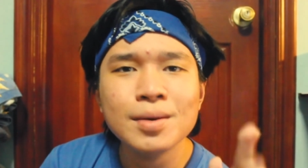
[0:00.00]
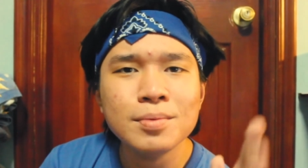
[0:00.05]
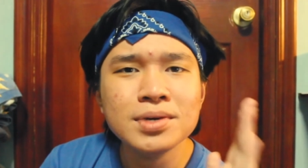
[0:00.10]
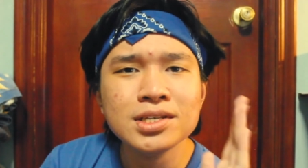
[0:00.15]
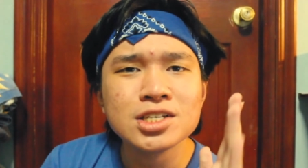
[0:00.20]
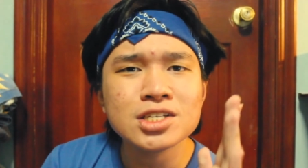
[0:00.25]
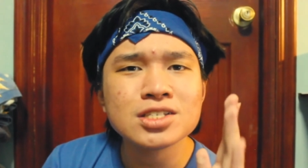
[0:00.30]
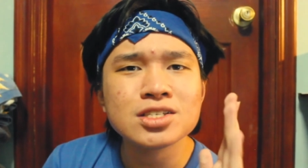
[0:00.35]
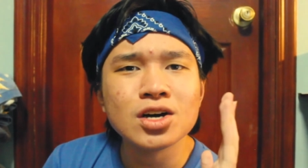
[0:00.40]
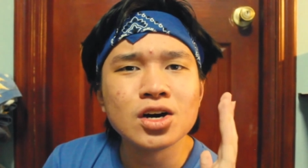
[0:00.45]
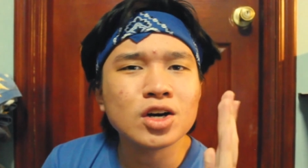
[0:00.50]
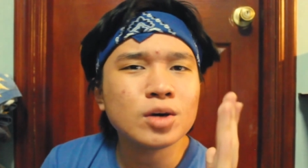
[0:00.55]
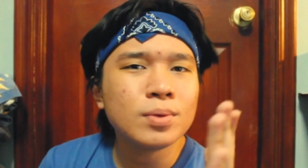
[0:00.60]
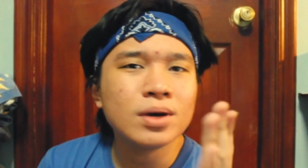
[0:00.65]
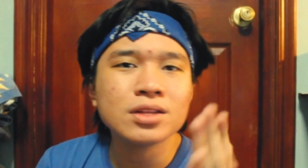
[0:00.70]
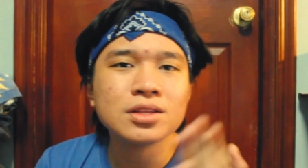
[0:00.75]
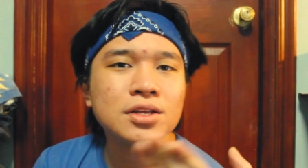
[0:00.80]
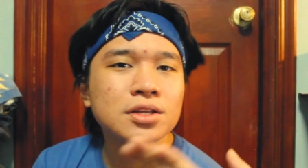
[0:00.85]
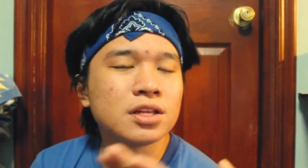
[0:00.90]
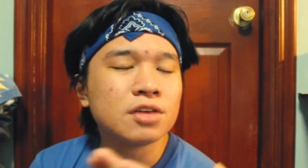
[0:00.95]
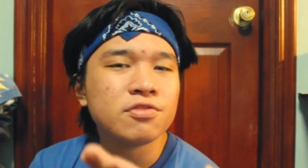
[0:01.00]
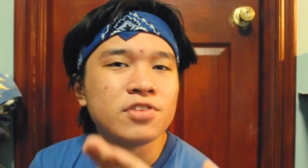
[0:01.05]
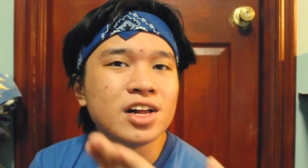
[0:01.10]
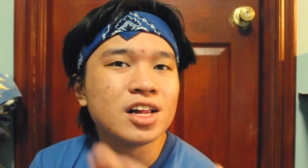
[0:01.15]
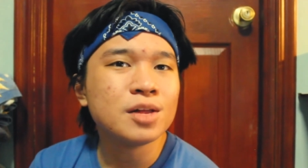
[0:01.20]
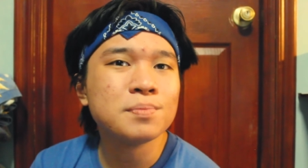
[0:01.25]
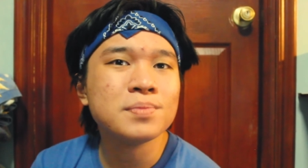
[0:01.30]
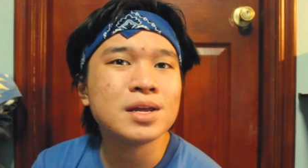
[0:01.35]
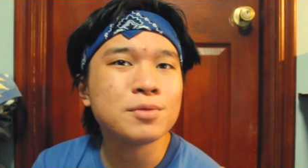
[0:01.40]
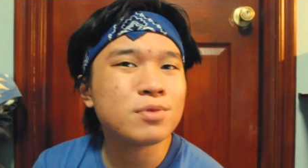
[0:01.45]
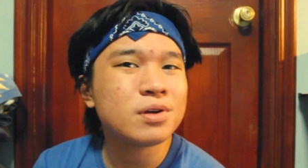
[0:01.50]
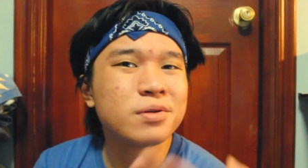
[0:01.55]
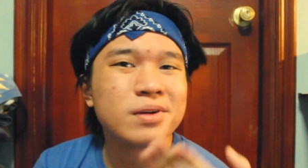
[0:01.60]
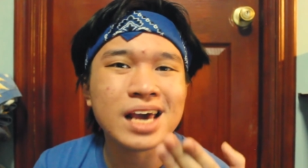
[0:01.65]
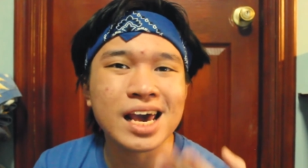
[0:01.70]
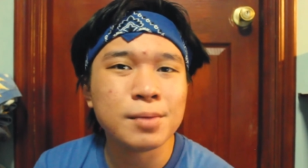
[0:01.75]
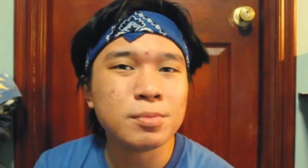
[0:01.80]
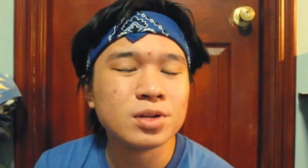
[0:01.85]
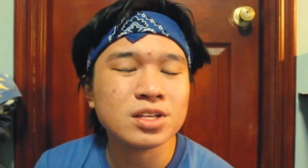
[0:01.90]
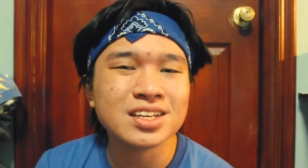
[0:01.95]
Let me just talk about the development we
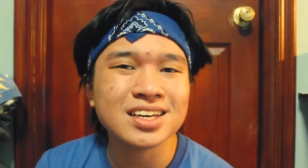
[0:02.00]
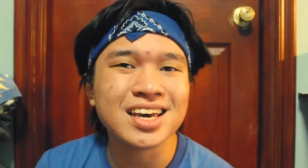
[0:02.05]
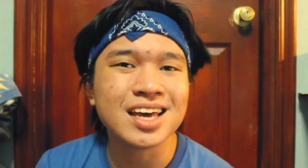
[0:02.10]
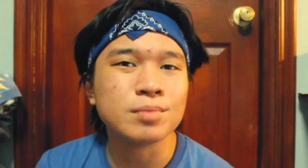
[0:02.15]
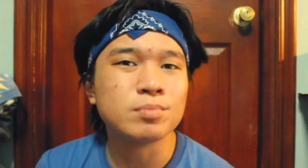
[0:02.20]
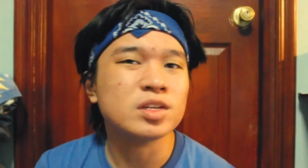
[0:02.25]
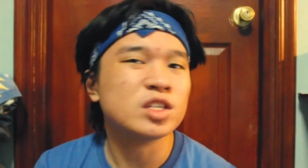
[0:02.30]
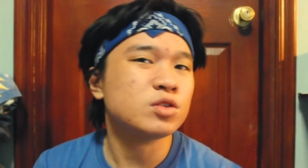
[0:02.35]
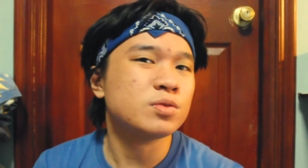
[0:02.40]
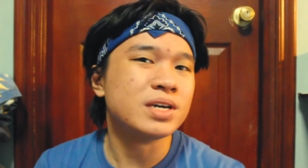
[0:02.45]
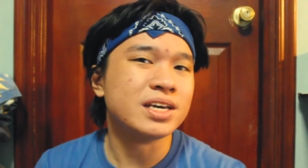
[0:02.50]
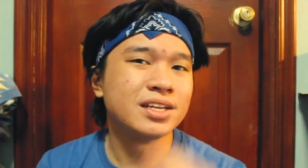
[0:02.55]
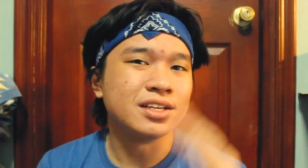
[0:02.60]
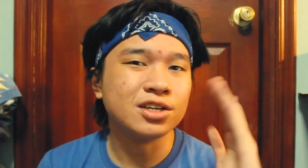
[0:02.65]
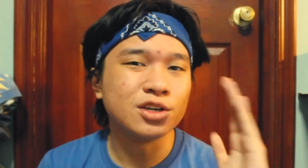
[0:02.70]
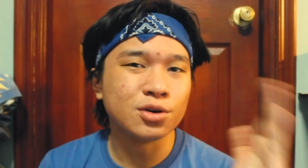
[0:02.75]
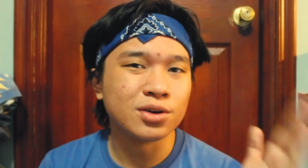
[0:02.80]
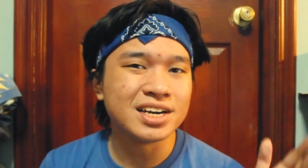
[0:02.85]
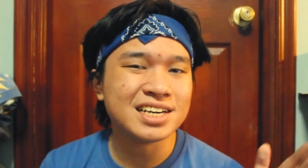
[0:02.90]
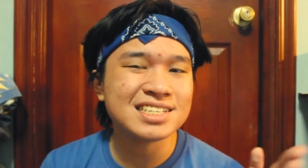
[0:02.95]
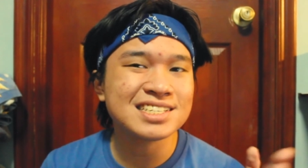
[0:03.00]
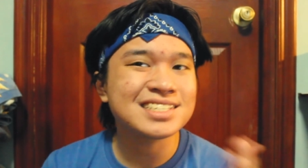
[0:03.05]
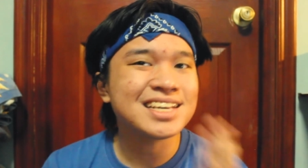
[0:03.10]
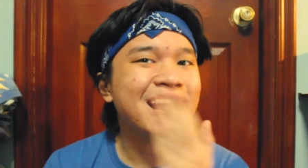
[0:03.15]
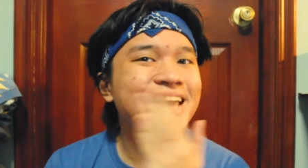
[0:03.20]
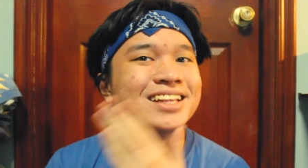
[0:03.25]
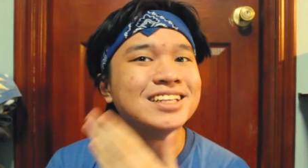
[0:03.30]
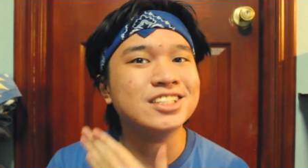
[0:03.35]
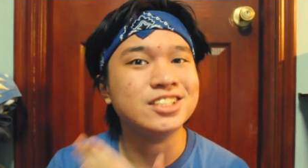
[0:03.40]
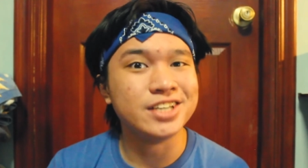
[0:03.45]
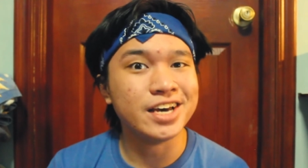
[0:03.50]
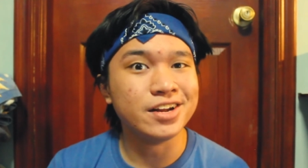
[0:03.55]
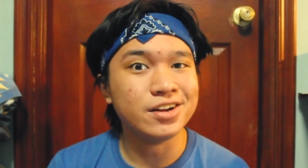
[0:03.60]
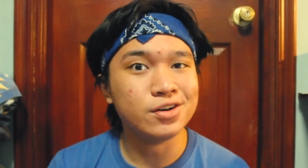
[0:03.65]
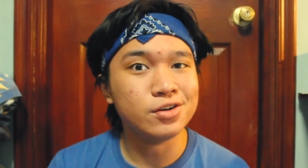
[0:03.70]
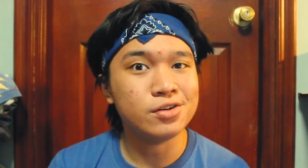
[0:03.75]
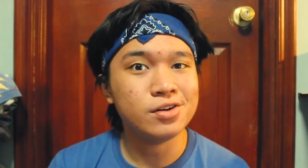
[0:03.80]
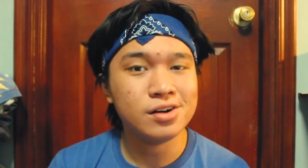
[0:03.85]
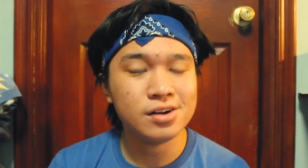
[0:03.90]
were able to get between Chris and Jeno.